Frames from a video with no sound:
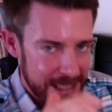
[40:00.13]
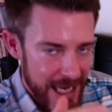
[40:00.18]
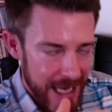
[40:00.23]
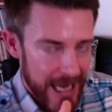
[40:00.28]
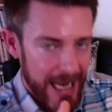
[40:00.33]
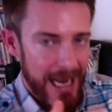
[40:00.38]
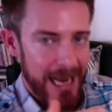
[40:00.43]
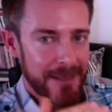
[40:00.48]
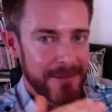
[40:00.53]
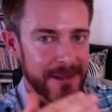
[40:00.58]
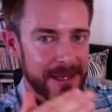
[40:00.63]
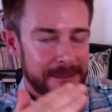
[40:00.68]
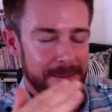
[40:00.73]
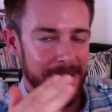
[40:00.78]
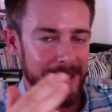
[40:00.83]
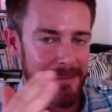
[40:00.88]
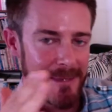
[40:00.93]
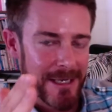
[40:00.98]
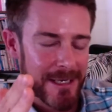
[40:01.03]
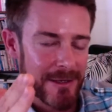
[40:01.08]
it and then
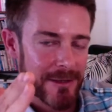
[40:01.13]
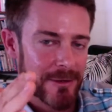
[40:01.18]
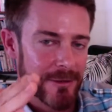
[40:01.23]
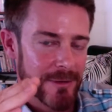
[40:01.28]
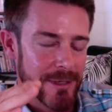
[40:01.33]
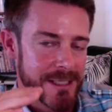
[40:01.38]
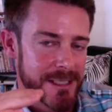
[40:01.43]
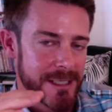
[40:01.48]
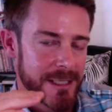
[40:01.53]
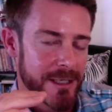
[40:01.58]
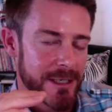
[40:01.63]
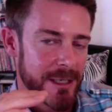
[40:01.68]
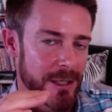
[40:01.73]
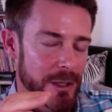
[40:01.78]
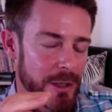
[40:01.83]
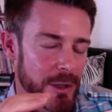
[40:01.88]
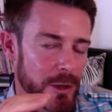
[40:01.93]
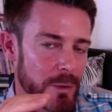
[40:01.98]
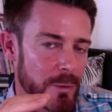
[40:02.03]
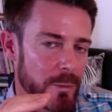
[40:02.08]
maybe increase it,
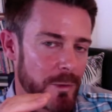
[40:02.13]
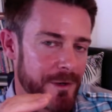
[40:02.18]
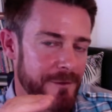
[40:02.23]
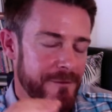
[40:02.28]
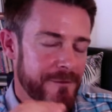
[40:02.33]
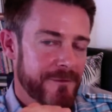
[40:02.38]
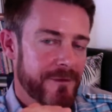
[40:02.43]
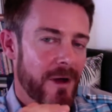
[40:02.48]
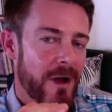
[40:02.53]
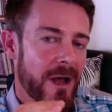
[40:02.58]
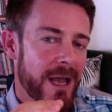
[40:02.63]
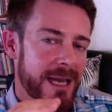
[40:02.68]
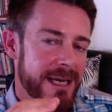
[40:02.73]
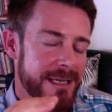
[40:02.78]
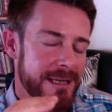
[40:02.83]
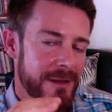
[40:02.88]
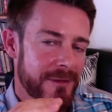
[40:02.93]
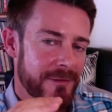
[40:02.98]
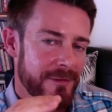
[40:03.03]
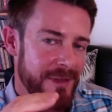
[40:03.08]
we
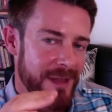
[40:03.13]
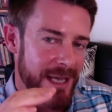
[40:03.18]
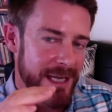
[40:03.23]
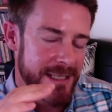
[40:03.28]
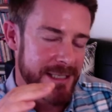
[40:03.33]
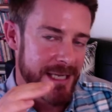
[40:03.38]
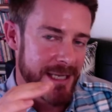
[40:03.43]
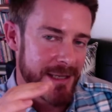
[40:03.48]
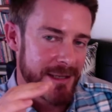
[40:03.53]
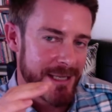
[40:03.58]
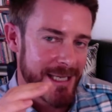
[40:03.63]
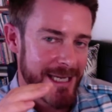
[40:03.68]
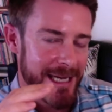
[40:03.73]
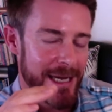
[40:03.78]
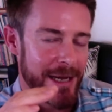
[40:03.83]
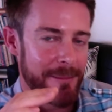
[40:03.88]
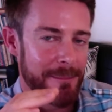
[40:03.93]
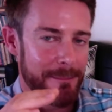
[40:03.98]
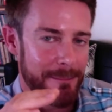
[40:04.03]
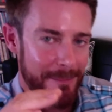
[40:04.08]
find that the
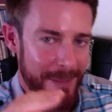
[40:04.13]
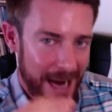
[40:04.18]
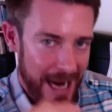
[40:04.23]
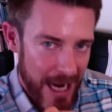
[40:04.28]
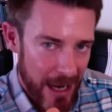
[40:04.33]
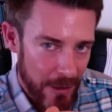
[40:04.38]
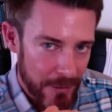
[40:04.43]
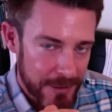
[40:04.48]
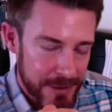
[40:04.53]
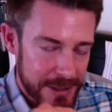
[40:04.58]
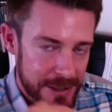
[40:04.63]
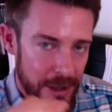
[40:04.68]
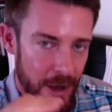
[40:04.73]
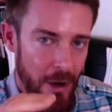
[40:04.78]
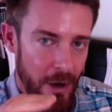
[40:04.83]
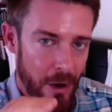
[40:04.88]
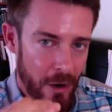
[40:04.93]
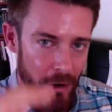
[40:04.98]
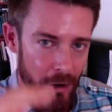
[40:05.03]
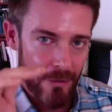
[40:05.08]
amount
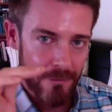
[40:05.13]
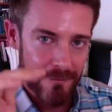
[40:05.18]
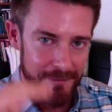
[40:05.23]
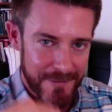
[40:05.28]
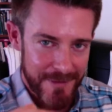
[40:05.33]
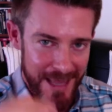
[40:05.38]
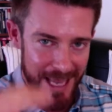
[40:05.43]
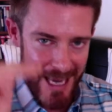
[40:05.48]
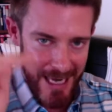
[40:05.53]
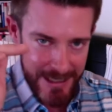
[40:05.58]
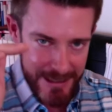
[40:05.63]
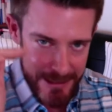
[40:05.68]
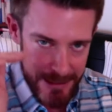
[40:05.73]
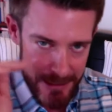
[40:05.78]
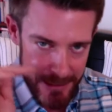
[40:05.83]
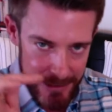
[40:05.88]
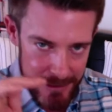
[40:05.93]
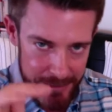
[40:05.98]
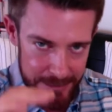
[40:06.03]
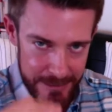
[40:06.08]
of that
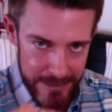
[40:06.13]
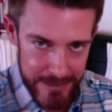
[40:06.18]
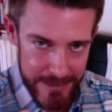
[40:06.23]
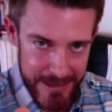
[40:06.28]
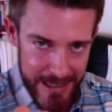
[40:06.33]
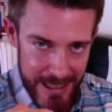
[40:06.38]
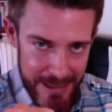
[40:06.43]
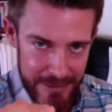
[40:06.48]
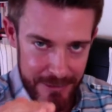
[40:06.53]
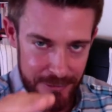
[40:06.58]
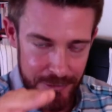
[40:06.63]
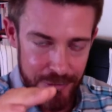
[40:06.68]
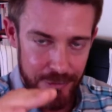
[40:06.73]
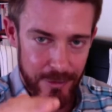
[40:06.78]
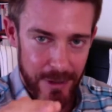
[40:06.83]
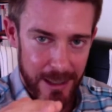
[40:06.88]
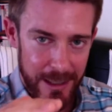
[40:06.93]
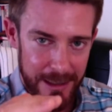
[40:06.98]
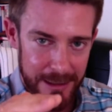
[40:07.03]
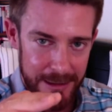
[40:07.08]

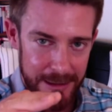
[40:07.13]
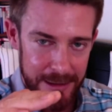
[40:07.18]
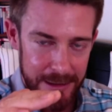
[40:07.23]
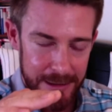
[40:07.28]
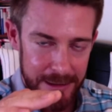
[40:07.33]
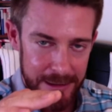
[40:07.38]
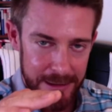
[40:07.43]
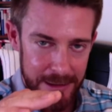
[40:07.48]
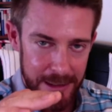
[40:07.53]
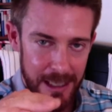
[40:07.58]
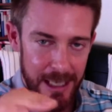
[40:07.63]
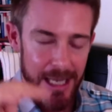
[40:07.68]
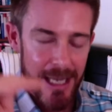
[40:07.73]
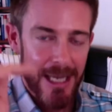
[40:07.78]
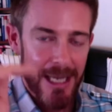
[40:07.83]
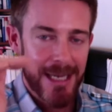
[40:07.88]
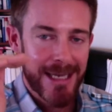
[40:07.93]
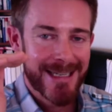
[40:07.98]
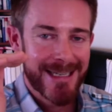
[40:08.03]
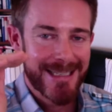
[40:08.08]
drug
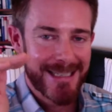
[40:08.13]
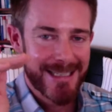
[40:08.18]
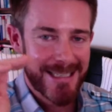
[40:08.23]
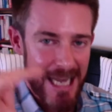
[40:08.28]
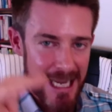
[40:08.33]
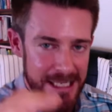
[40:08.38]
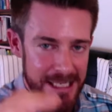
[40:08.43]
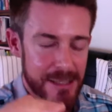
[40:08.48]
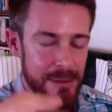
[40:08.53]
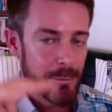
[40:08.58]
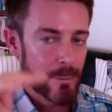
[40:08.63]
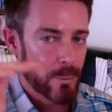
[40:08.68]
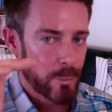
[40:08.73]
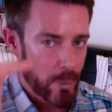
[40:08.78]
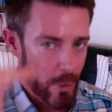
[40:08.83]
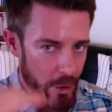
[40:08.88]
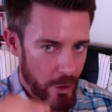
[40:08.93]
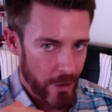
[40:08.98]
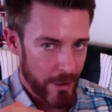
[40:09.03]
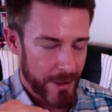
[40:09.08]
doesn't
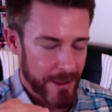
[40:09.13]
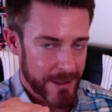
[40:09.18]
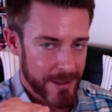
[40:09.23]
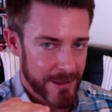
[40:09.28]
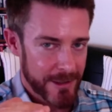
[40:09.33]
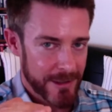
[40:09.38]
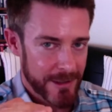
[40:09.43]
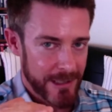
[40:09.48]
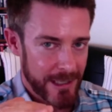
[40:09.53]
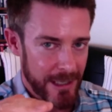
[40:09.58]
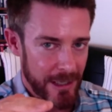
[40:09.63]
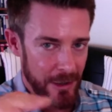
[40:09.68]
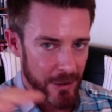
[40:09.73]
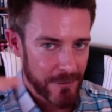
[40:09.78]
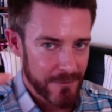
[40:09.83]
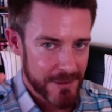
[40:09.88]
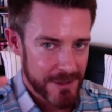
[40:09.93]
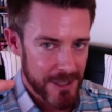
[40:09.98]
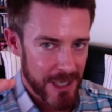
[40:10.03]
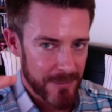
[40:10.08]
work
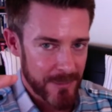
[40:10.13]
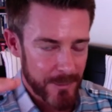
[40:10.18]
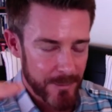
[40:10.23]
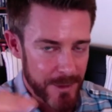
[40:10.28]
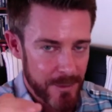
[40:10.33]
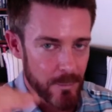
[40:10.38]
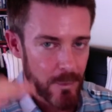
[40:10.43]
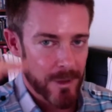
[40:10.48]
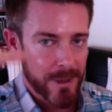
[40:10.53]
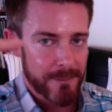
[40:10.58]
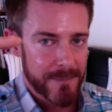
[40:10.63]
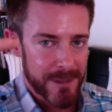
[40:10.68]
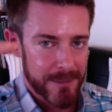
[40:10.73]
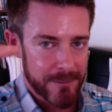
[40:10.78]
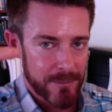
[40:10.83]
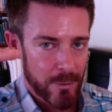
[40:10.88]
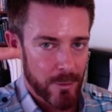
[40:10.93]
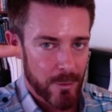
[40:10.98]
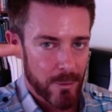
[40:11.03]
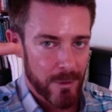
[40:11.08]
over time, and we want a bit
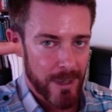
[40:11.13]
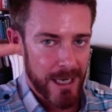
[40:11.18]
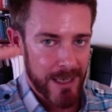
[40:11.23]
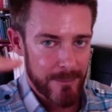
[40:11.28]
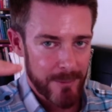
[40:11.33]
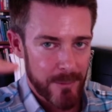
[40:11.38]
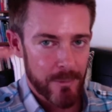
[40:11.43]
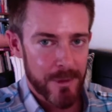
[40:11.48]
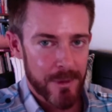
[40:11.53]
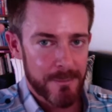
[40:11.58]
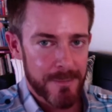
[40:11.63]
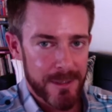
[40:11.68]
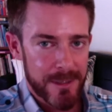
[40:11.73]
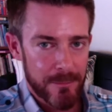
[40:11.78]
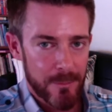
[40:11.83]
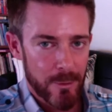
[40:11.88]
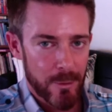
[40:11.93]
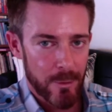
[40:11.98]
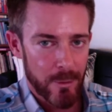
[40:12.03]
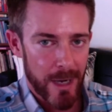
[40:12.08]
more, and we want a bit
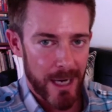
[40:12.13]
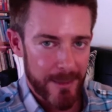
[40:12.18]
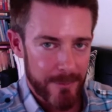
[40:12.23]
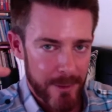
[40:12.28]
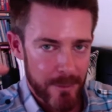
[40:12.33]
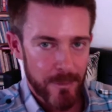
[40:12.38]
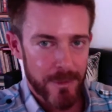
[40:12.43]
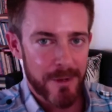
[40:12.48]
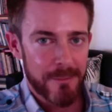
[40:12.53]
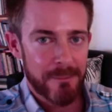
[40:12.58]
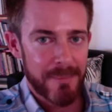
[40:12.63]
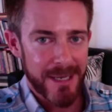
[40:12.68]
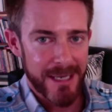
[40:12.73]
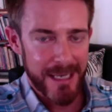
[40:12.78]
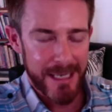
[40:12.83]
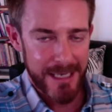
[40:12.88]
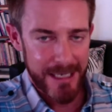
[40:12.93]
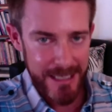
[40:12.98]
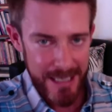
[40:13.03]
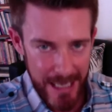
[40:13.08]
more, and we want a
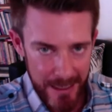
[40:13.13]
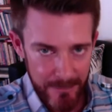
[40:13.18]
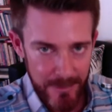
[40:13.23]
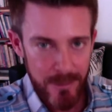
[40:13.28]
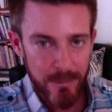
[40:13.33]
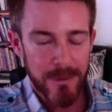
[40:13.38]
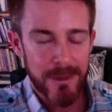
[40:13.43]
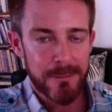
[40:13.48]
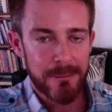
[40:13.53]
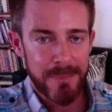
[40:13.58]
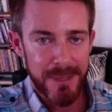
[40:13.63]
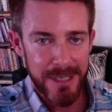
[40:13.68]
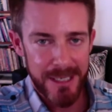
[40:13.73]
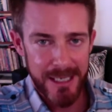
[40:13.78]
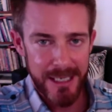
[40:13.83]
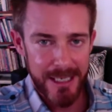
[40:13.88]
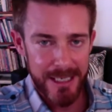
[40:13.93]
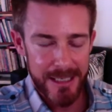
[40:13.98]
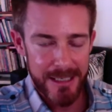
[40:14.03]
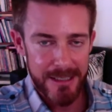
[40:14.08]
bigger hit, and we want a
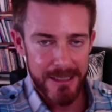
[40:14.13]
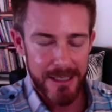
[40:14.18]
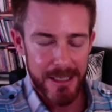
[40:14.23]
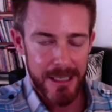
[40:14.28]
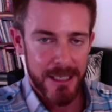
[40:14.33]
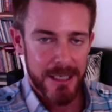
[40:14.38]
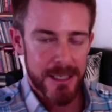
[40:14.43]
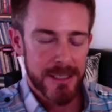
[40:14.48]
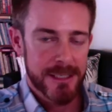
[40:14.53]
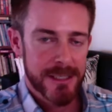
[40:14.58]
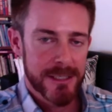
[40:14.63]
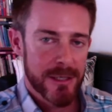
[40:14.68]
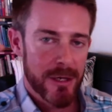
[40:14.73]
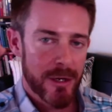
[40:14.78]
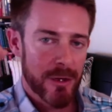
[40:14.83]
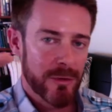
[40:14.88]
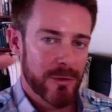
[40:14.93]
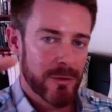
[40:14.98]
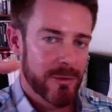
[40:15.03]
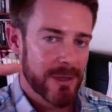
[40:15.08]
bigger hit.
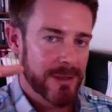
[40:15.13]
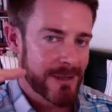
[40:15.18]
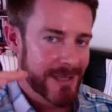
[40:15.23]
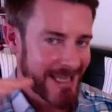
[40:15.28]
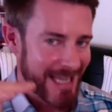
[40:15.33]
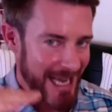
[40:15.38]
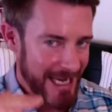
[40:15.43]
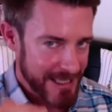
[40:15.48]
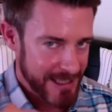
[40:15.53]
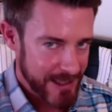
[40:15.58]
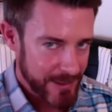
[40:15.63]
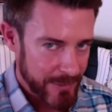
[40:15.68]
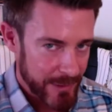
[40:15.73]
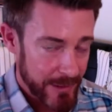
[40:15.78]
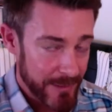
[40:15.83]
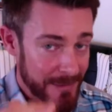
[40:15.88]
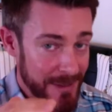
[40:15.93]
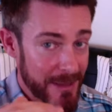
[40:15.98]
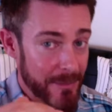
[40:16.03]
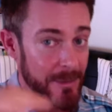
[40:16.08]
So that's the
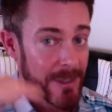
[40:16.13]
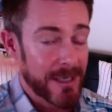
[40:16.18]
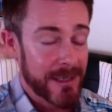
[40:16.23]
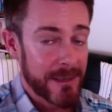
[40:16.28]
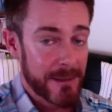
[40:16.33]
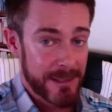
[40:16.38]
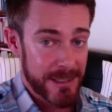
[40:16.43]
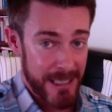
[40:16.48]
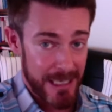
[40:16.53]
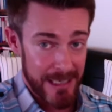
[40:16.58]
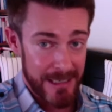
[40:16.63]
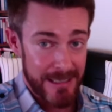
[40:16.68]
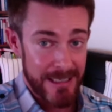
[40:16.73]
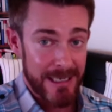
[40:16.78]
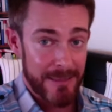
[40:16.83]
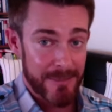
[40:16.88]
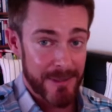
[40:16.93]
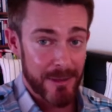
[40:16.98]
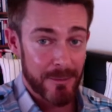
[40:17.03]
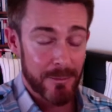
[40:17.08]
problem, and then we end
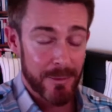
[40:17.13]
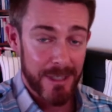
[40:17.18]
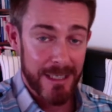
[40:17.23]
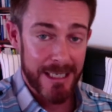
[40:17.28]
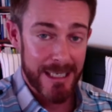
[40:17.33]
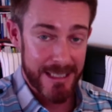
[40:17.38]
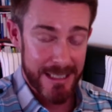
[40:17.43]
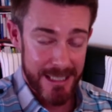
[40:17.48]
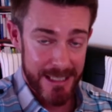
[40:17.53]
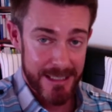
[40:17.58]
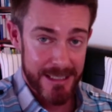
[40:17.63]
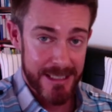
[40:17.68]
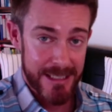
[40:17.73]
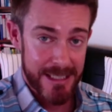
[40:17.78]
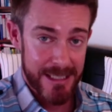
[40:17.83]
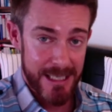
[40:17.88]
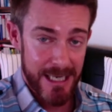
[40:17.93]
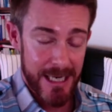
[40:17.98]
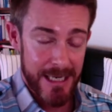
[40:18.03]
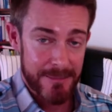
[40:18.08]
up in a really addicted
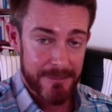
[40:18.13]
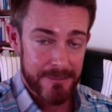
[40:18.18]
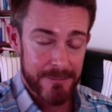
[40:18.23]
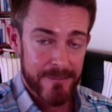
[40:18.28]
state.